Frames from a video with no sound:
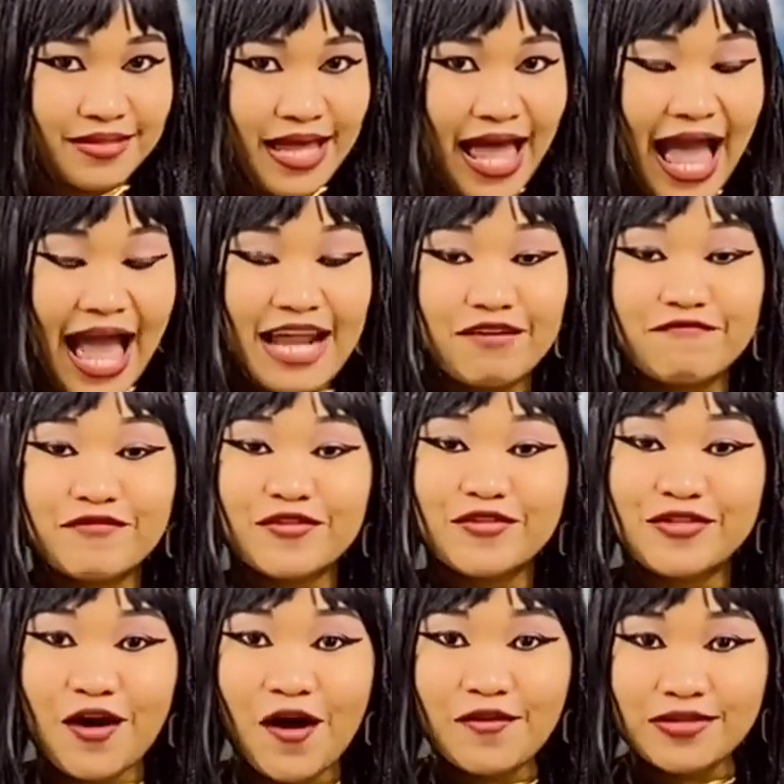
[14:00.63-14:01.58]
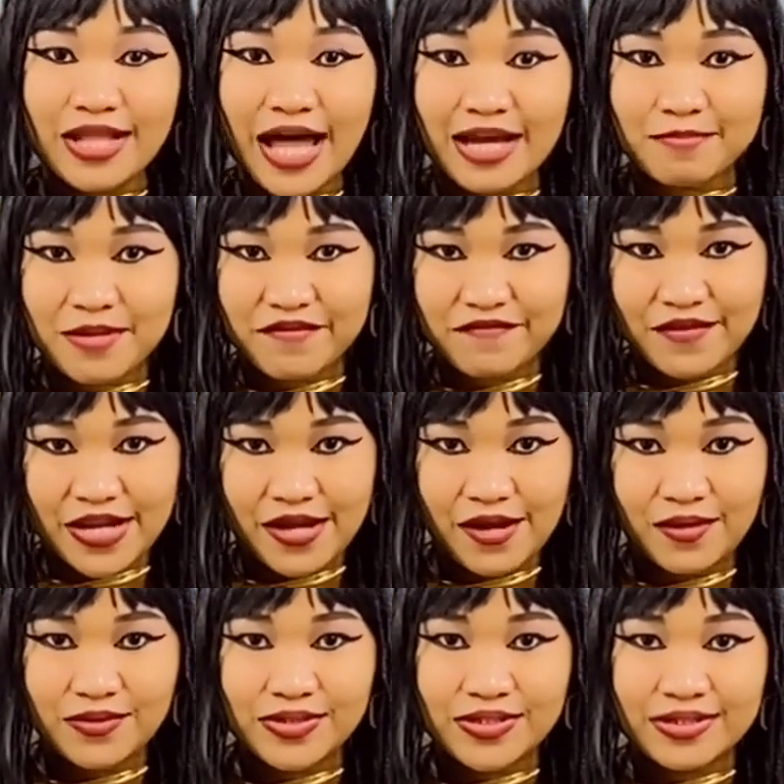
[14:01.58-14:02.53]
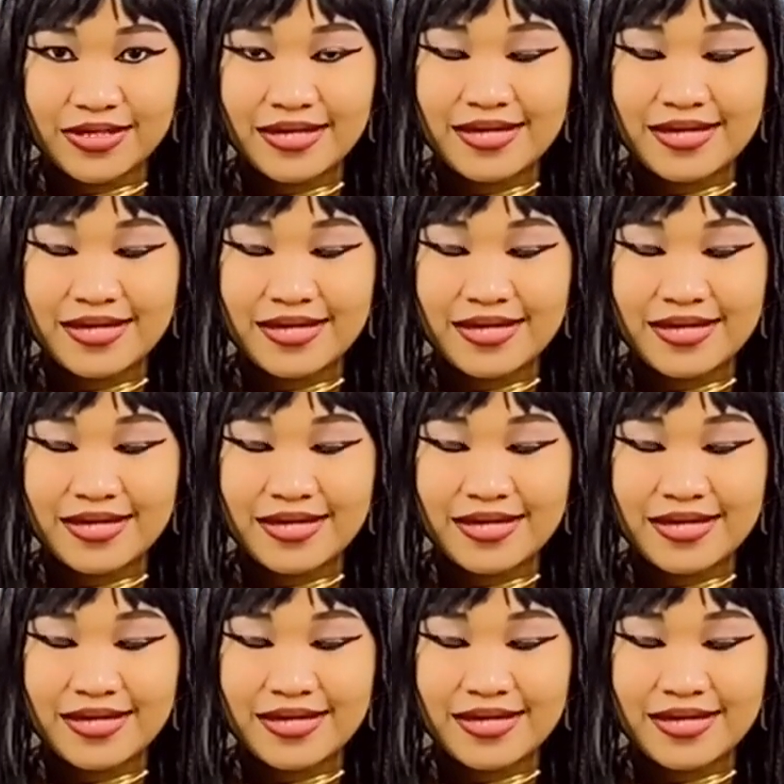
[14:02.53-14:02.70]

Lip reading: And if you don't like my videos,